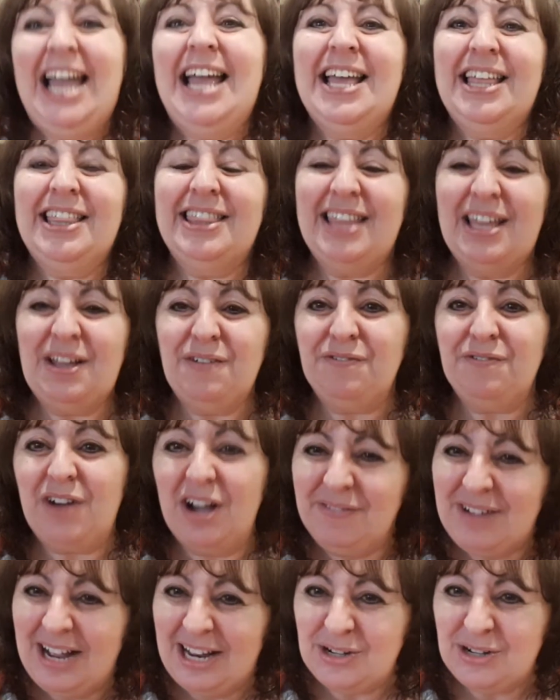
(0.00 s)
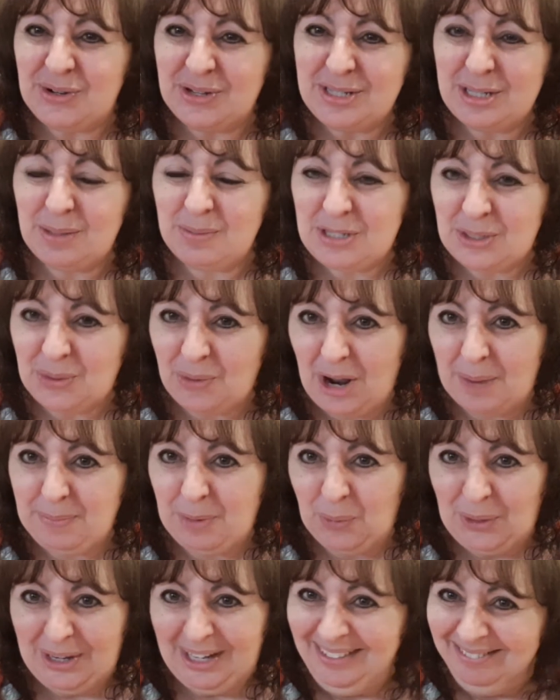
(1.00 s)
the 500 subscriber
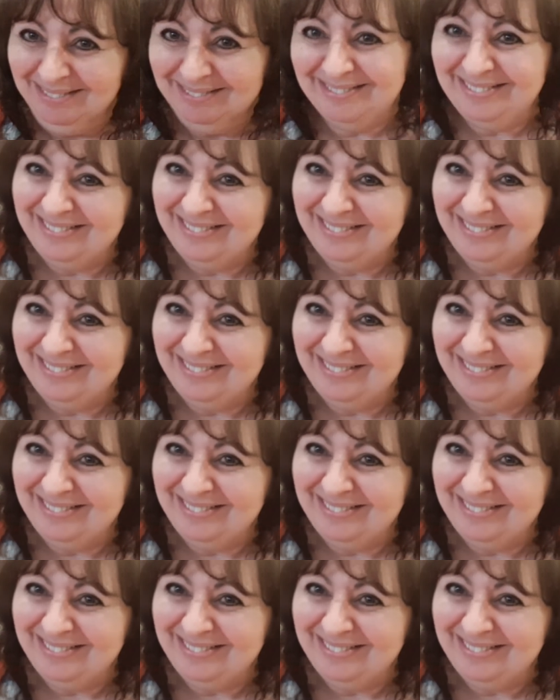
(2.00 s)
winner.